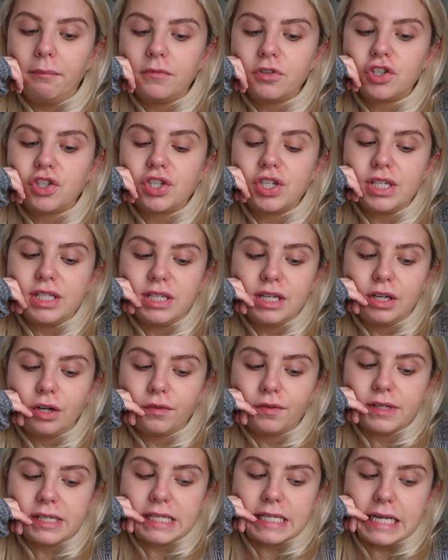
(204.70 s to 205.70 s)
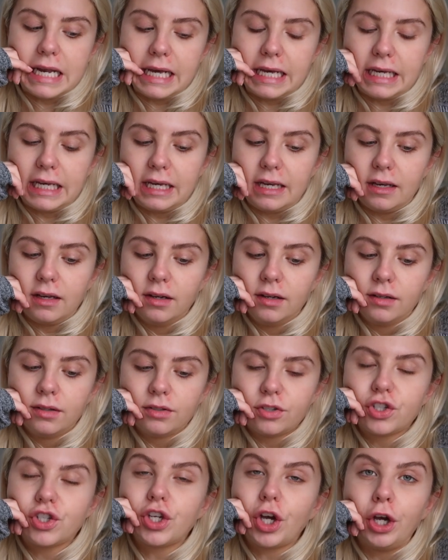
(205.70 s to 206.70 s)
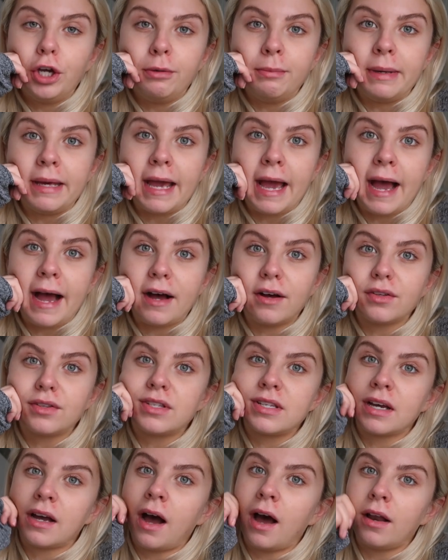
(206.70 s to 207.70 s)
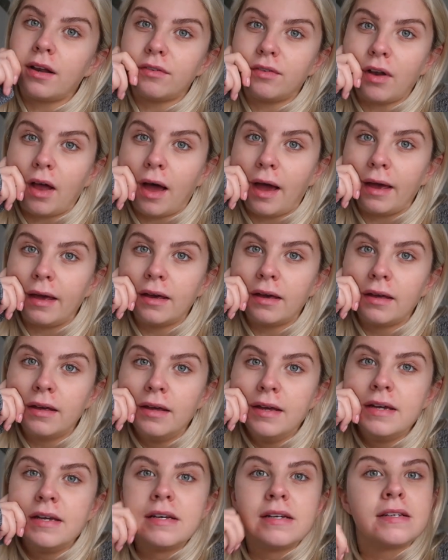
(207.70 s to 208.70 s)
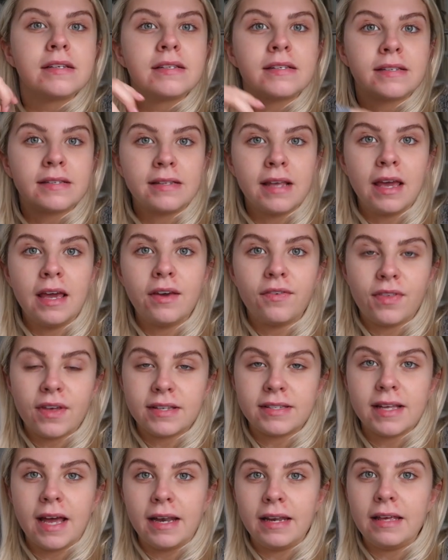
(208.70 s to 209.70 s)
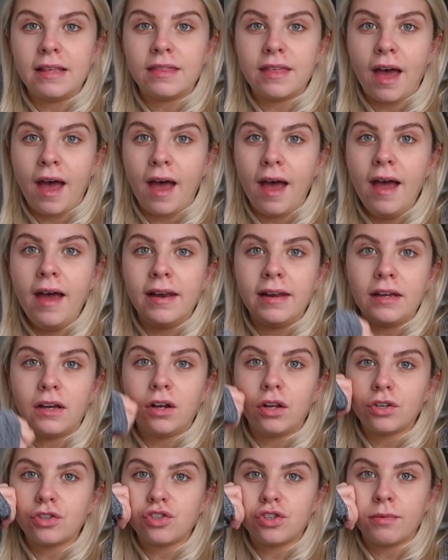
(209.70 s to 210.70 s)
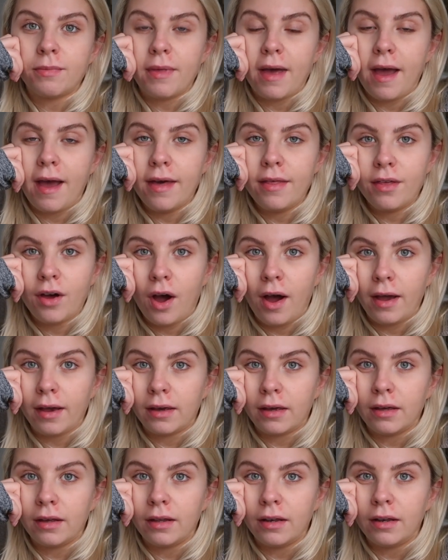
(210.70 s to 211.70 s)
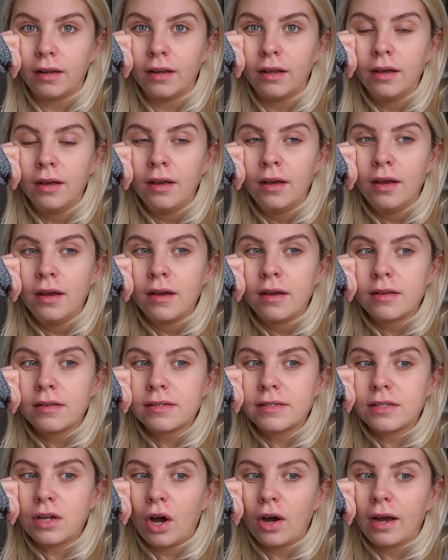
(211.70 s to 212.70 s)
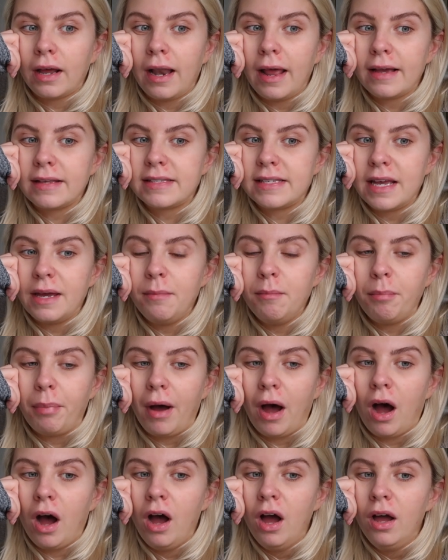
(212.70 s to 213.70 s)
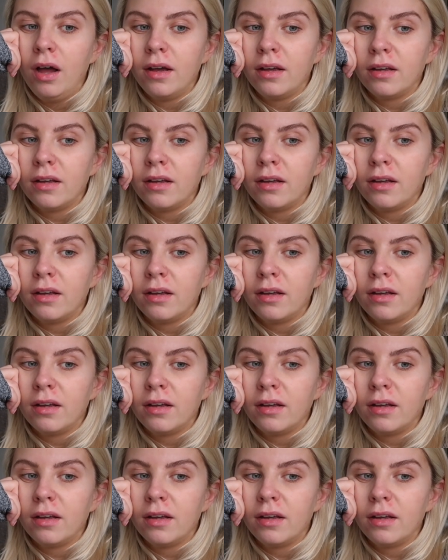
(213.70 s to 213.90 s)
she did obviously show me how to kind of like see if there's any colostrum there that I can start collecting. But